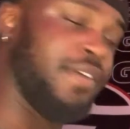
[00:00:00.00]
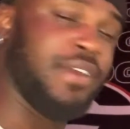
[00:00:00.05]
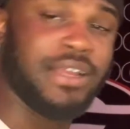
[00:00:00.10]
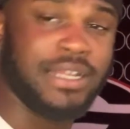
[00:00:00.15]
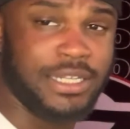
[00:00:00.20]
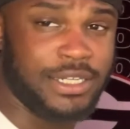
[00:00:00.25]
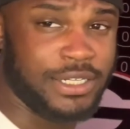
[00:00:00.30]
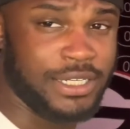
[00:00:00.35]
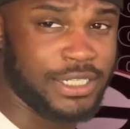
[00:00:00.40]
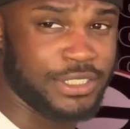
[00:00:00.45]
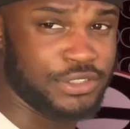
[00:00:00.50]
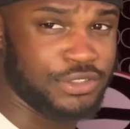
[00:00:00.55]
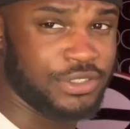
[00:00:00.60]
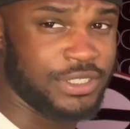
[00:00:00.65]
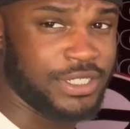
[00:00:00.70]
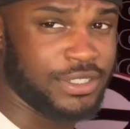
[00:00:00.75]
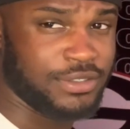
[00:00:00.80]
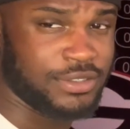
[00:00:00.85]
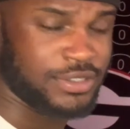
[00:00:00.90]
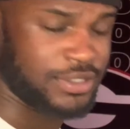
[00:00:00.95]
I heard that Dru
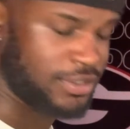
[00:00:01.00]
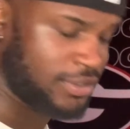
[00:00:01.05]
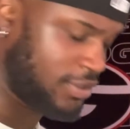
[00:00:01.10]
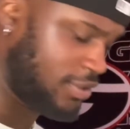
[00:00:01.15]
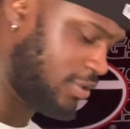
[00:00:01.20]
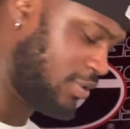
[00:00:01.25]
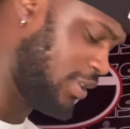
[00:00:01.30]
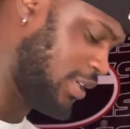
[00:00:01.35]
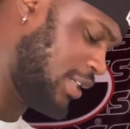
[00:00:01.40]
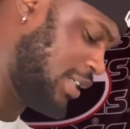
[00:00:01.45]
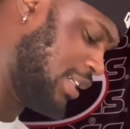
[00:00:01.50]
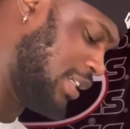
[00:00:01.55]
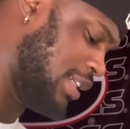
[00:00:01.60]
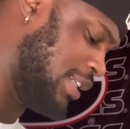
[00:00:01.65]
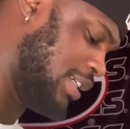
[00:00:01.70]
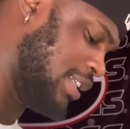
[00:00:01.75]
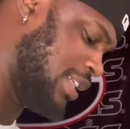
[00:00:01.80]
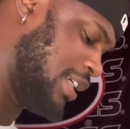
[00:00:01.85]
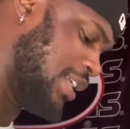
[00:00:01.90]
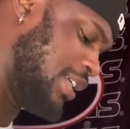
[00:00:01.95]
Hill song though. Y'all need to
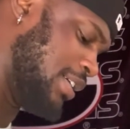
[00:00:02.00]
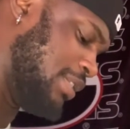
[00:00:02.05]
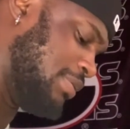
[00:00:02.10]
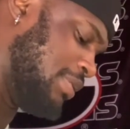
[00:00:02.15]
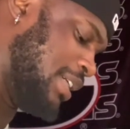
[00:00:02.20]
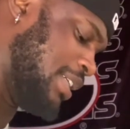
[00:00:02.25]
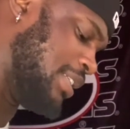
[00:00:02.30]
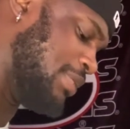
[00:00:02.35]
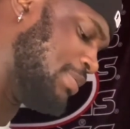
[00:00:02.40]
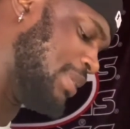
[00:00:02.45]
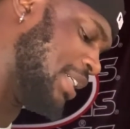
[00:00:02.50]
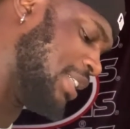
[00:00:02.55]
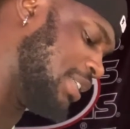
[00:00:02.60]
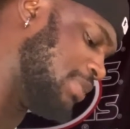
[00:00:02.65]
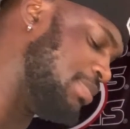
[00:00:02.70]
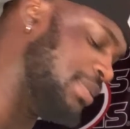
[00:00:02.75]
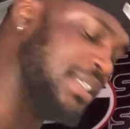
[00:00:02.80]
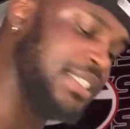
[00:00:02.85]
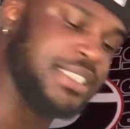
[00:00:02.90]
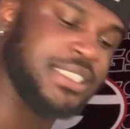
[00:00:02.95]
look that up.
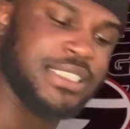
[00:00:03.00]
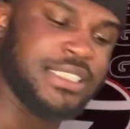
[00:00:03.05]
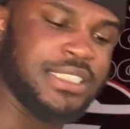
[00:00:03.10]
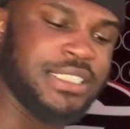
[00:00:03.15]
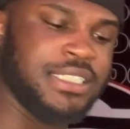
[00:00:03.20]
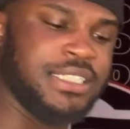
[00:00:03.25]
Peace.